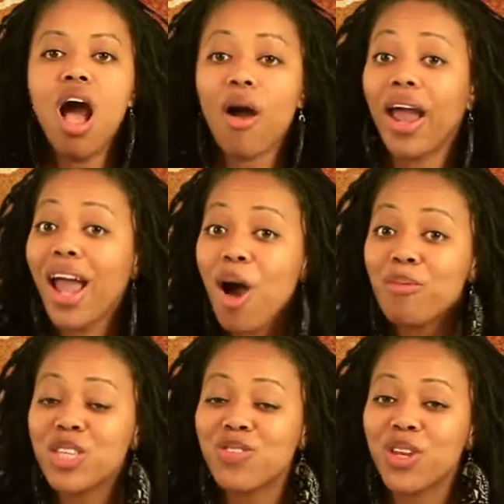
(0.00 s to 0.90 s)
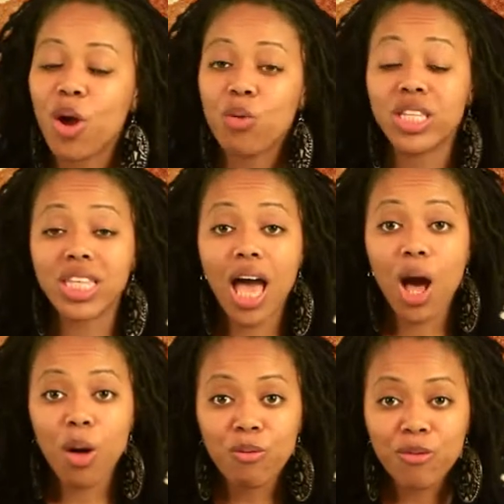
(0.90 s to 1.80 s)
Okay, I hope this video was
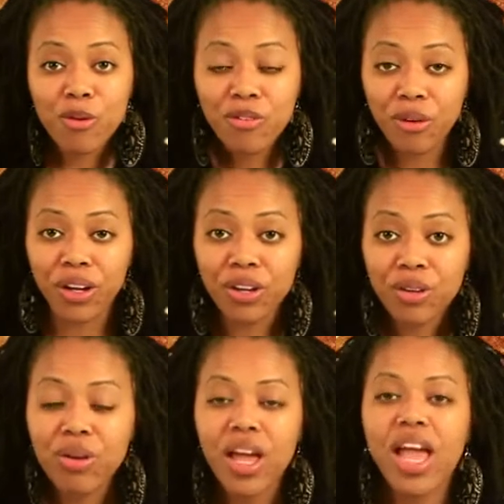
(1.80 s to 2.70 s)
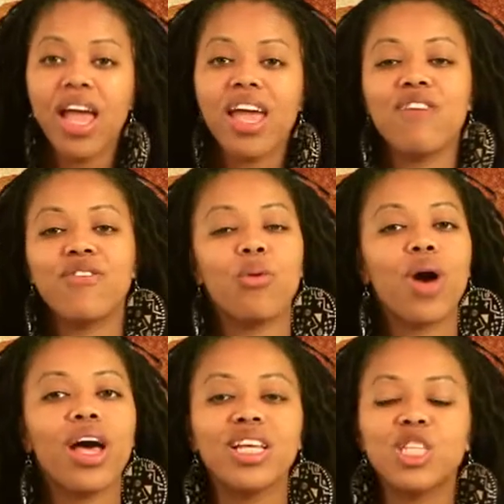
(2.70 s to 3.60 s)
helpful for you. If it
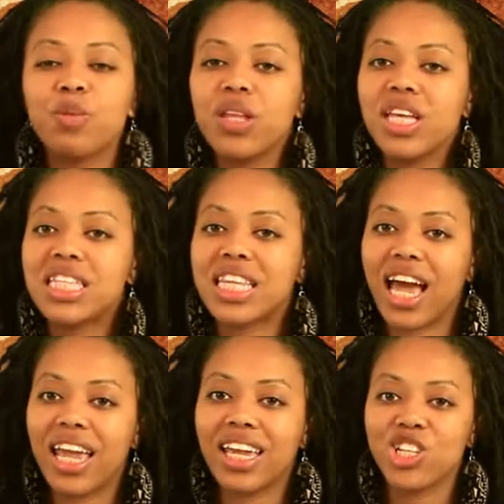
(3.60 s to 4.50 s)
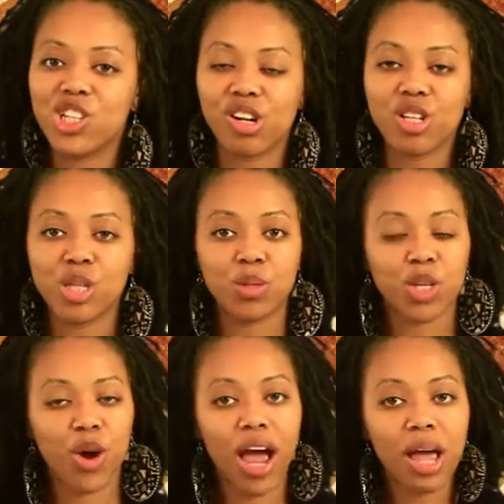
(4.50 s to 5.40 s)
was, please like, share,
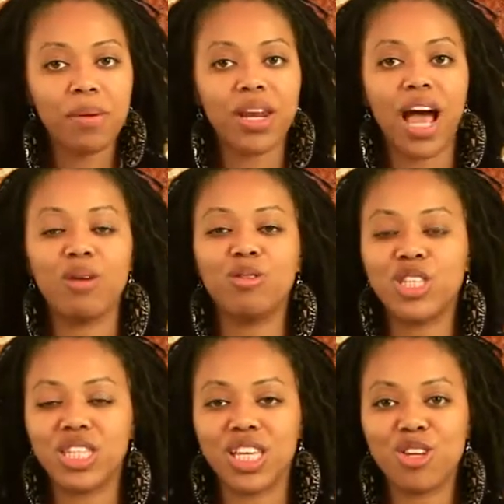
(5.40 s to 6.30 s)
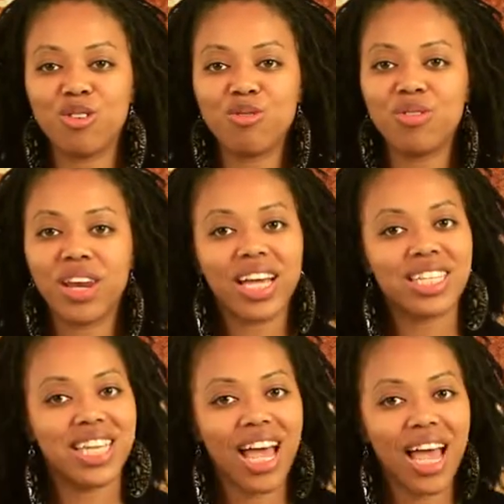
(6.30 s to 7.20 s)
subscribe, and I will see you
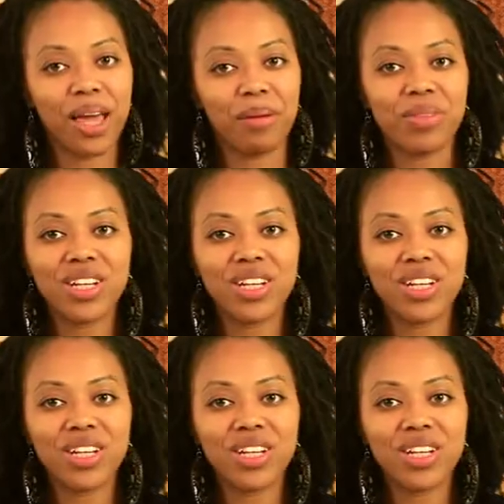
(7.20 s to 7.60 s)
next time.